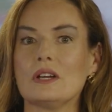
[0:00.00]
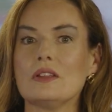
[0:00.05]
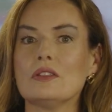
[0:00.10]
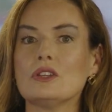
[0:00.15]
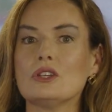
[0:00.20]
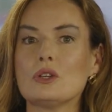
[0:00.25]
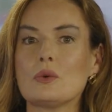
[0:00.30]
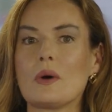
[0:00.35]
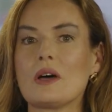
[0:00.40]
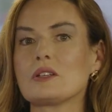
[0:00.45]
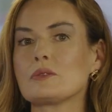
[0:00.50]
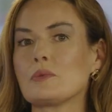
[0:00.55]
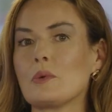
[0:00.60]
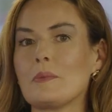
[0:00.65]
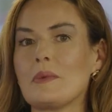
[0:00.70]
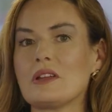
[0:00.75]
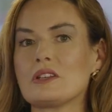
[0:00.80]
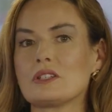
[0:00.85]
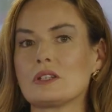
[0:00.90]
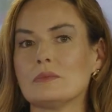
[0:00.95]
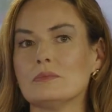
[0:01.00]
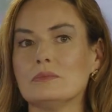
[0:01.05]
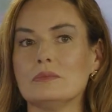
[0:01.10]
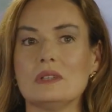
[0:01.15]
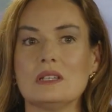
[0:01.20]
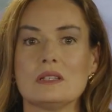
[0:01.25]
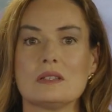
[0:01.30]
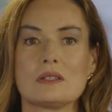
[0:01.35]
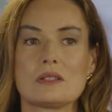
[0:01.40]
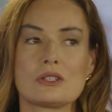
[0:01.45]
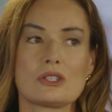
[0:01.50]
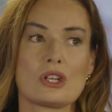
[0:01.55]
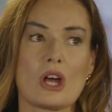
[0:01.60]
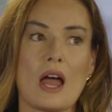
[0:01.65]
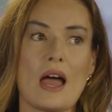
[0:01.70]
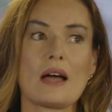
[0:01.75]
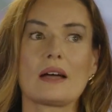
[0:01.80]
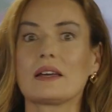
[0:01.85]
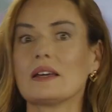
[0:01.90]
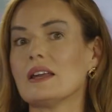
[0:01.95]
In the US, momentum means
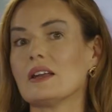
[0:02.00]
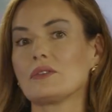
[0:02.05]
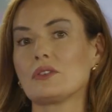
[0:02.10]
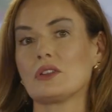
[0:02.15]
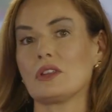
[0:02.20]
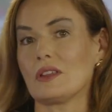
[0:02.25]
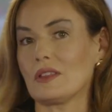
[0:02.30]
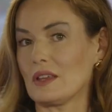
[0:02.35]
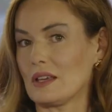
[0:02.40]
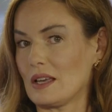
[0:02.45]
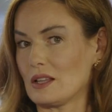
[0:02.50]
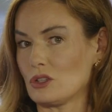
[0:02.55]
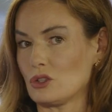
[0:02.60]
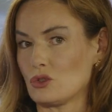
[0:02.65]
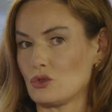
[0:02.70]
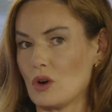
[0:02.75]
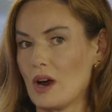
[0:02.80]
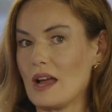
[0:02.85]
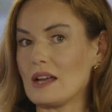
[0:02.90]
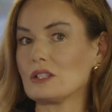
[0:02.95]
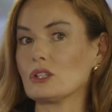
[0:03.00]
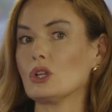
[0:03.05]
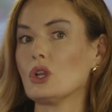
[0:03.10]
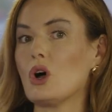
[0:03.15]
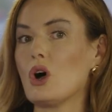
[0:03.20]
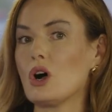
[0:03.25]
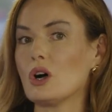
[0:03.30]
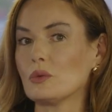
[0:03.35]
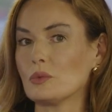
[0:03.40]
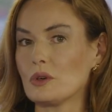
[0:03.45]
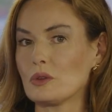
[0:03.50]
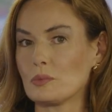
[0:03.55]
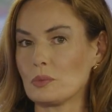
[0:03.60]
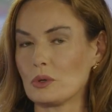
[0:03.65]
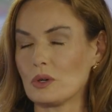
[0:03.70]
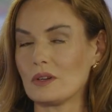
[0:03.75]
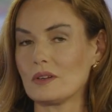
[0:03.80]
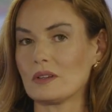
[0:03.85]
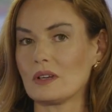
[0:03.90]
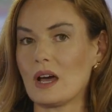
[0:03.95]
tech and everything that gets dragged along with
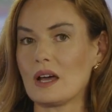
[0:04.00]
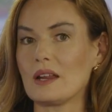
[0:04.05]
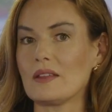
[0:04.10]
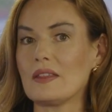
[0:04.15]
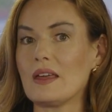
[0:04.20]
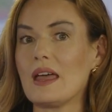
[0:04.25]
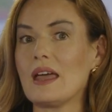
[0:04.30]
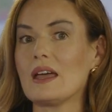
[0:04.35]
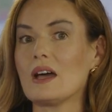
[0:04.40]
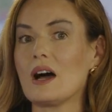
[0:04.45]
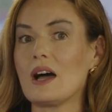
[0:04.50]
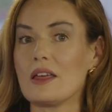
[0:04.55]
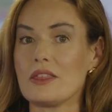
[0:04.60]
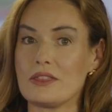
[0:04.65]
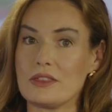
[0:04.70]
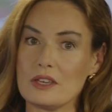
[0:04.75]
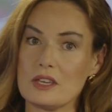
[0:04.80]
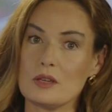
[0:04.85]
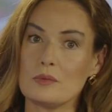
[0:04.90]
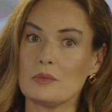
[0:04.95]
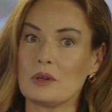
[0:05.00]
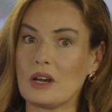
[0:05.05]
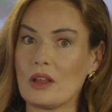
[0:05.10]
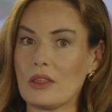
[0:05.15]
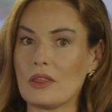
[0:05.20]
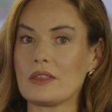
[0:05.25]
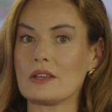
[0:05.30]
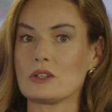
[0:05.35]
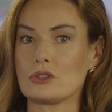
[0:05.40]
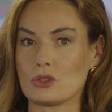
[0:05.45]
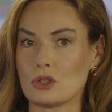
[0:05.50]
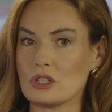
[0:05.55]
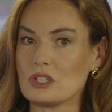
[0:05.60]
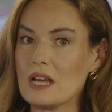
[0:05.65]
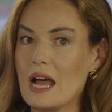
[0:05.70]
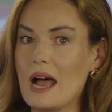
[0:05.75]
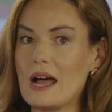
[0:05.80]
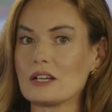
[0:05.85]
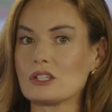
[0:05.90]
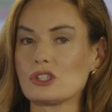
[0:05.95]
kind of the AI theme, and other things are
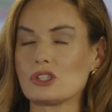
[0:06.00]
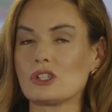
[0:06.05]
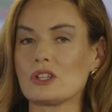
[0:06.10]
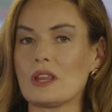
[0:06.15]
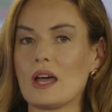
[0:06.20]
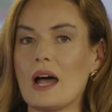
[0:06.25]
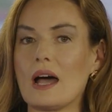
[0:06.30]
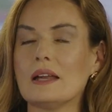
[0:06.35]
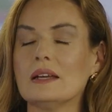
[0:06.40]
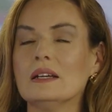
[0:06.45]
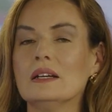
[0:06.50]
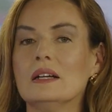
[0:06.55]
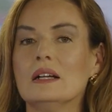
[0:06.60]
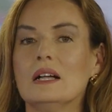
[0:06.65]
attached to that.